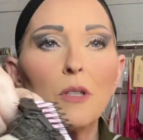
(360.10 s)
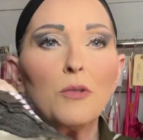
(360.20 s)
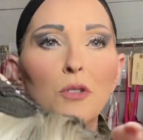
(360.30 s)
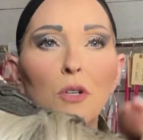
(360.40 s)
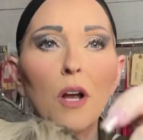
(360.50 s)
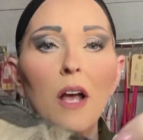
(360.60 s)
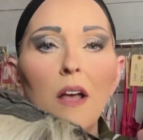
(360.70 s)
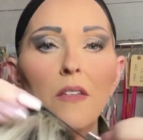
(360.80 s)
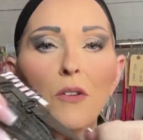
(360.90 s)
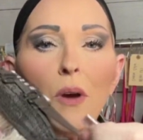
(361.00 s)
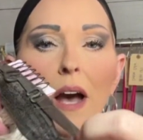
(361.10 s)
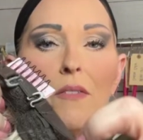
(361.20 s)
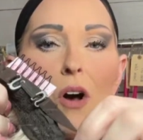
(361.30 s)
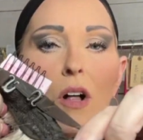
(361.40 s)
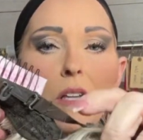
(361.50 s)
looser. You have
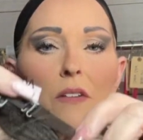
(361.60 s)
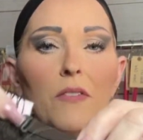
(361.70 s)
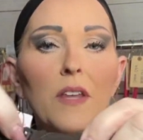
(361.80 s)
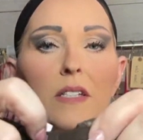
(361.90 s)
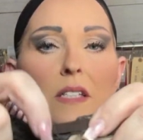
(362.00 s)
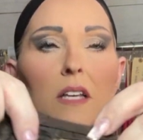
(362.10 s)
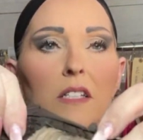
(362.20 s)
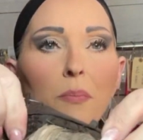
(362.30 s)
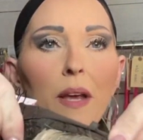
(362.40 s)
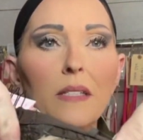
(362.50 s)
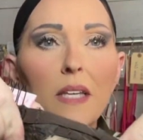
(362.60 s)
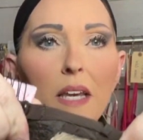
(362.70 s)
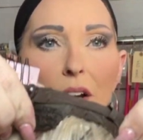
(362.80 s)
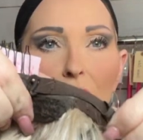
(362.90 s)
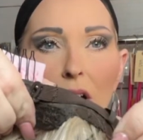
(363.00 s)
all of this space
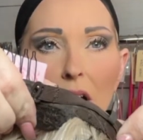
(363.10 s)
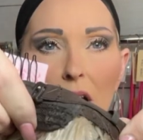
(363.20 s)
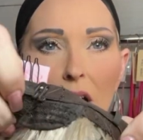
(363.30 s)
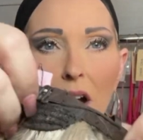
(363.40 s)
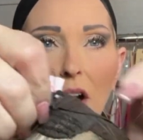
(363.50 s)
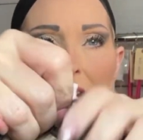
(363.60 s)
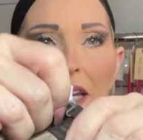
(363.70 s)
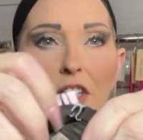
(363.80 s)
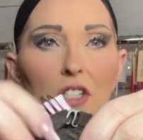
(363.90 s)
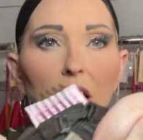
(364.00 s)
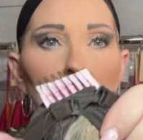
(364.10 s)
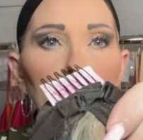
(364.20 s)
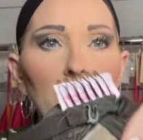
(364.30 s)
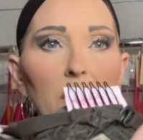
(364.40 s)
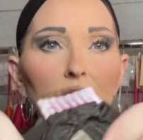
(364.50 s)
here on each side
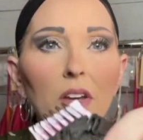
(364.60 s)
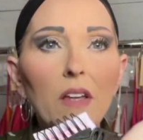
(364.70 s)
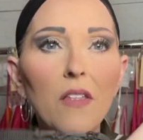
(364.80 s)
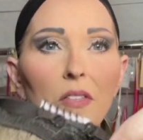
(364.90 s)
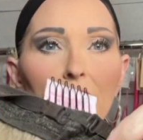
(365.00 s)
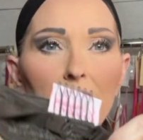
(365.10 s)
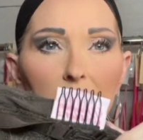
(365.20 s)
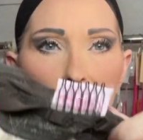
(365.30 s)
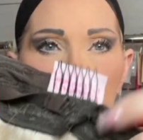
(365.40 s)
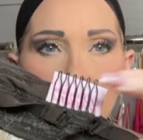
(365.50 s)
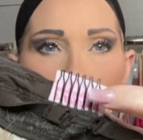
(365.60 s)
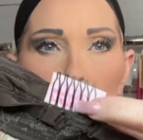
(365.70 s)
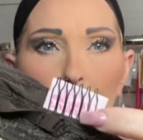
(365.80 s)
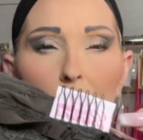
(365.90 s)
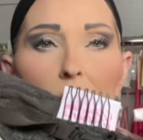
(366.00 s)
of the
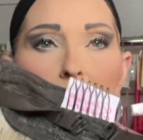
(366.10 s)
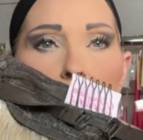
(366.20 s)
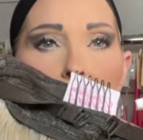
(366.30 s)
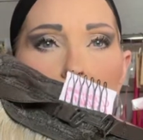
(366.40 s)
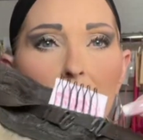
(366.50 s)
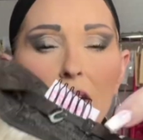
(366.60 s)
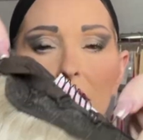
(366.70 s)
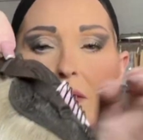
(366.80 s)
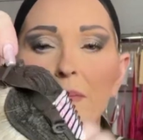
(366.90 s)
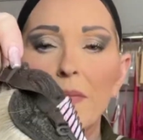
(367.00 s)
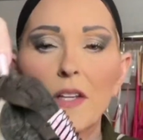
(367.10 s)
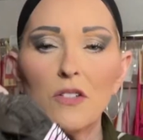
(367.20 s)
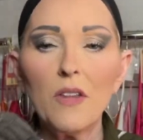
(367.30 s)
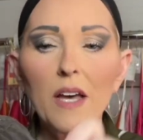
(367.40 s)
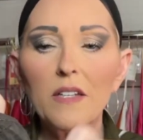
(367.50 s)
comb.
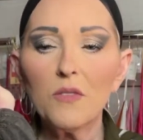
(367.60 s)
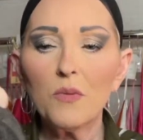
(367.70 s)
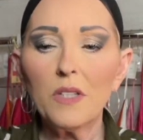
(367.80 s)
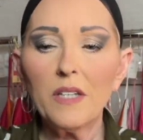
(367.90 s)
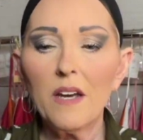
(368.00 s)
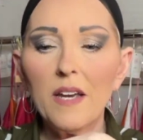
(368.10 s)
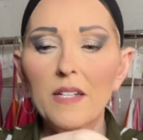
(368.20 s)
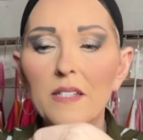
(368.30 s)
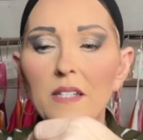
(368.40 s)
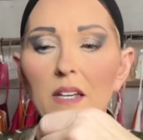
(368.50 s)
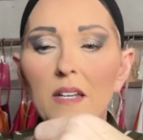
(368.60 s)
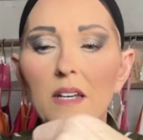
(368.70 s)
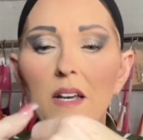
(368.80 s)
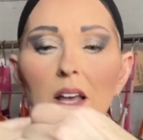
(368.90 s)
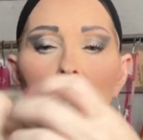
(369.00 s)
So that is really nice.
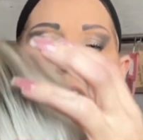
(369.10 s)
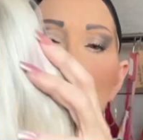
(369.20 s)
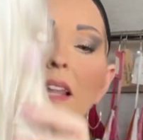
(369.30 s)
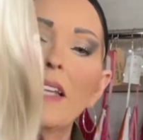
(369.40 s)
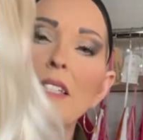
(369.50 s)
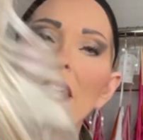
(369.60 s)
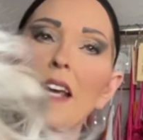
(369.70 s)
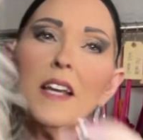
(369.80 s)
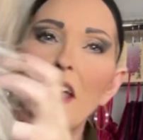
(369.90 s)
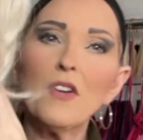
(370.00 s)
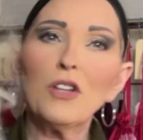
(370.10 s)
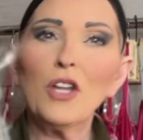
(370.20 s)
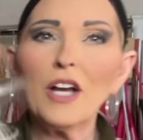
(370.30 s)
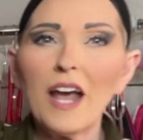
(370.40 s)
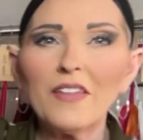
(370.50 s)
And let's take another
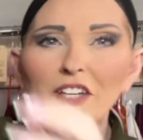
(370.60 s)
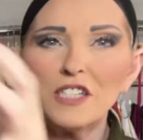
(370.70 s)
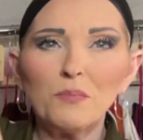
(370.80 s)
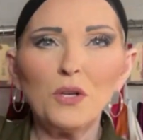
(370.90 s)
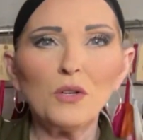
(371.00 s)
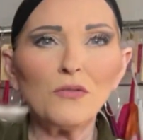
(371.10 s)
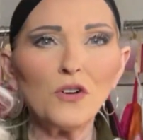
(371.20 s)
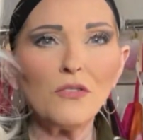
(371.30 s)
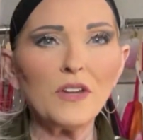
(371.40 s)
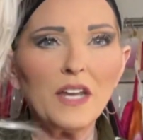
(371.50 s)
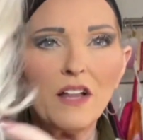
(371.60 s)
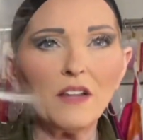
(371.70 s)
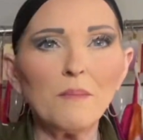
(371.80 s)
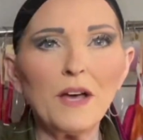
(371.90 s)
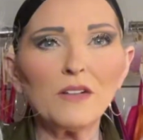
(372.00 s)
look at this beautiful
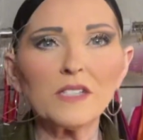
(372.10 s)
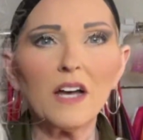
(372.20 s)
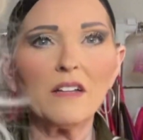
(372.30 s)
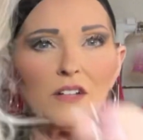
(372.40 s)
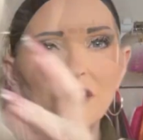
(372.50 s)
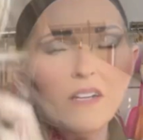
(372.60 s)
vanilla melt color.